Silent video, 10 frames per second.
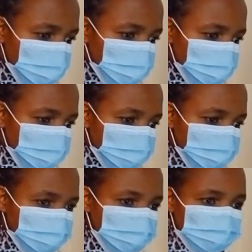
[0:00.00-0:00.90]

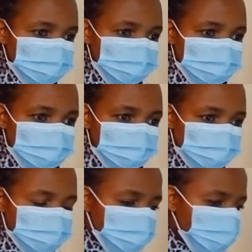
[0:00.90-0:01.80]
Ningie town kidogo,
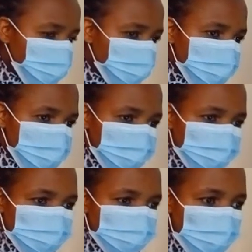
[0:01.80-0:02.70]
I see what is
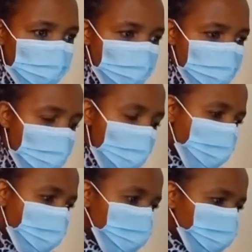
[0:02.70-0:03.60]
going on.
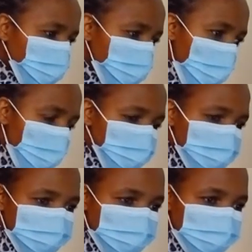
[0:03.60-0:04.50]
I
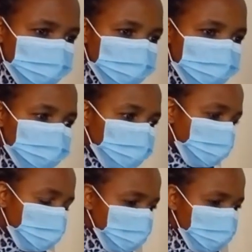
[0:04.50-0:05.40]
see how
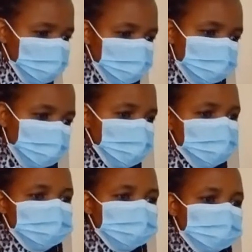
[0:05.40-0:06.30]
the
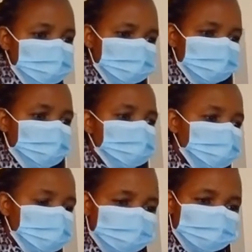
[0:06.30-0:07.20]
Christmas mood is
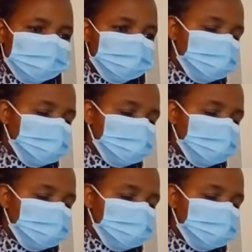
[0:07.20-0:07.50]
coming along,